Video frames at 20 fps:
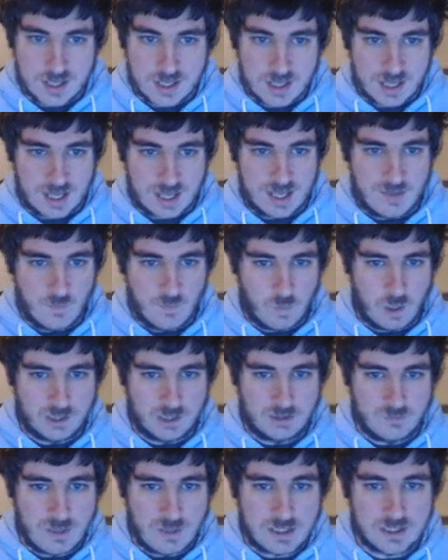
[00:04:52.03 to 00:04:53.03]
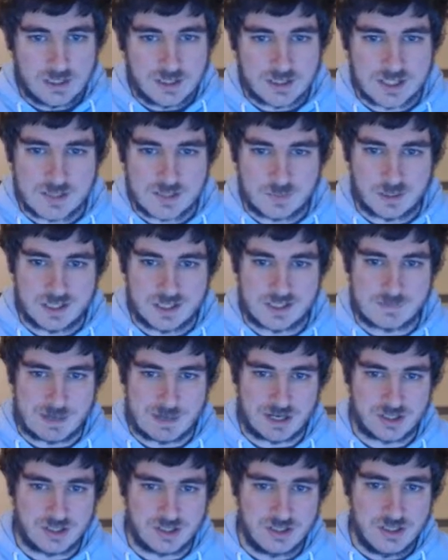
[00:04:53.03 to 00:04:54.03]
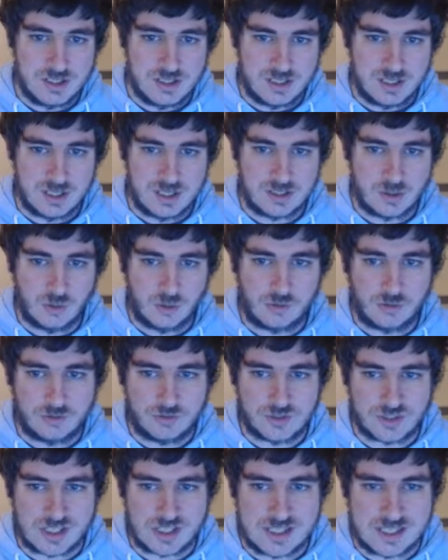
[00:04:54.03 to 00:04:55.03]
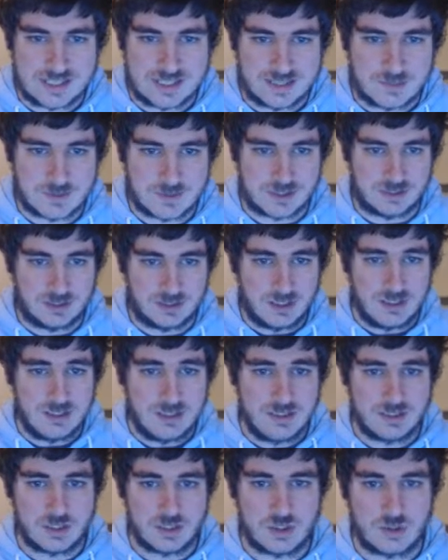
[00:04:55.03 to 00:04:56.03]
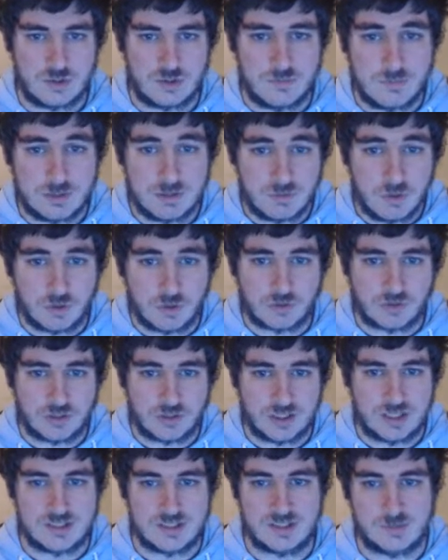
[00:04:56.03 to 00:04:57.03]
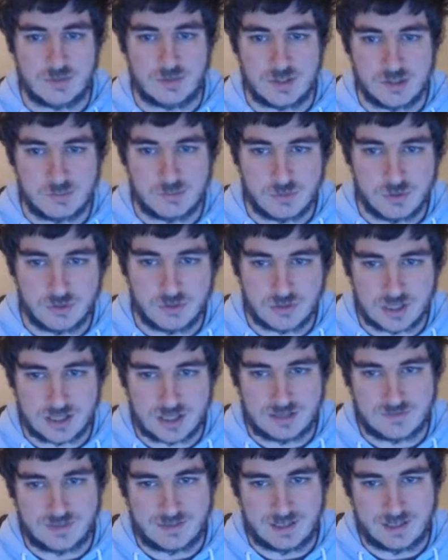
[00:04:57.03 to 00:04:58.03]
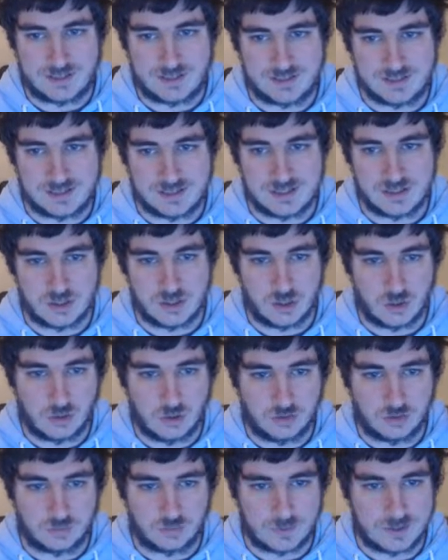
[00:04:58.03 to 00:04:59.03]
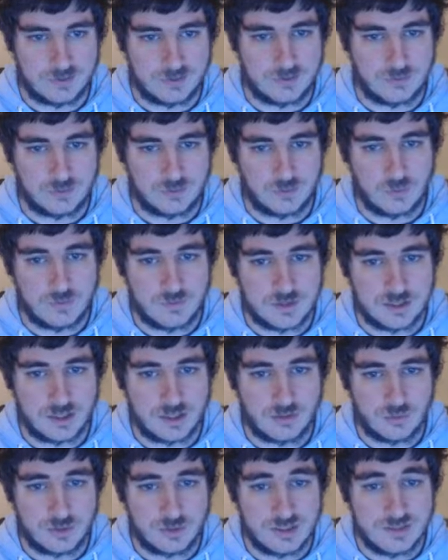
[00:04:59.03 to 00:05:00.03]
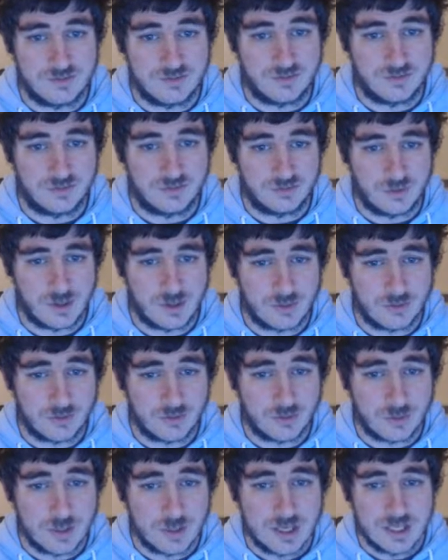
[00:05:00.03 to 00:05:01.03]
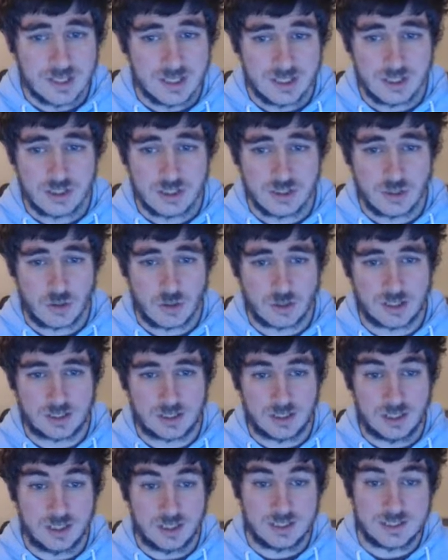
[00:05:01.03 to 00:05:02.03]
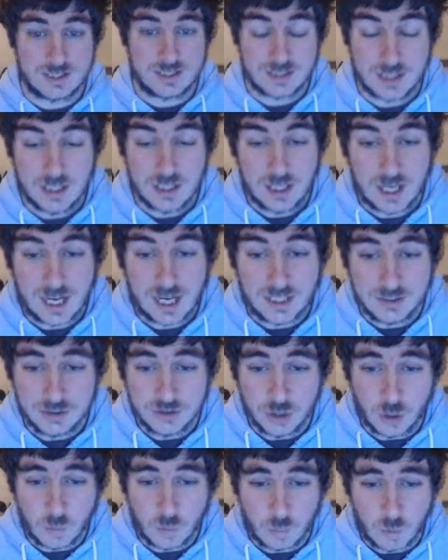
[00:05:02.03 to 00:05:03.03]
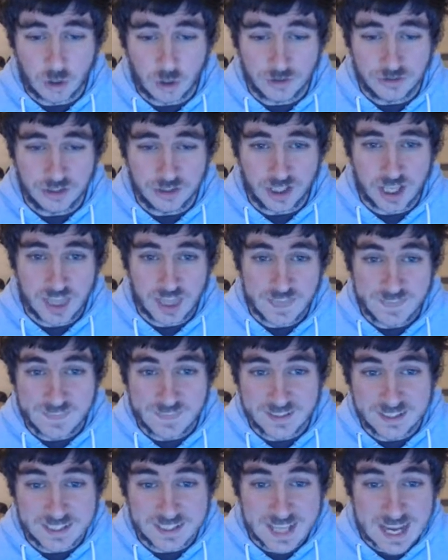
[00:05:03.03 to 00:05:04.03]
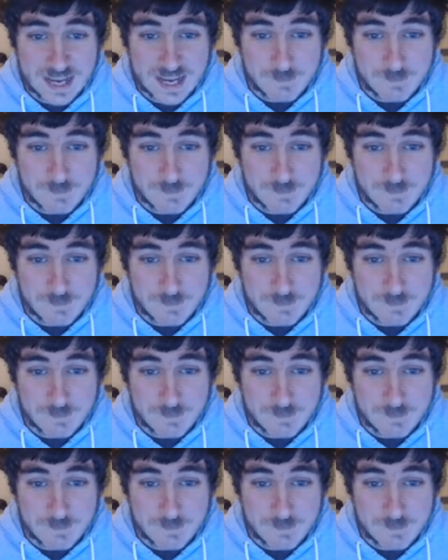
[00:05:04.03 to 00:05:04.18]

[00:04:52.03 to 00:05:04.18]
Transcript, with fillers: And while it recognises players' passion, it goes on to say that there is a line that shouldn't be crossed, and some of the abuse that I've seen hurled around over the last 24 hours or so is shocking. And no wonder! The game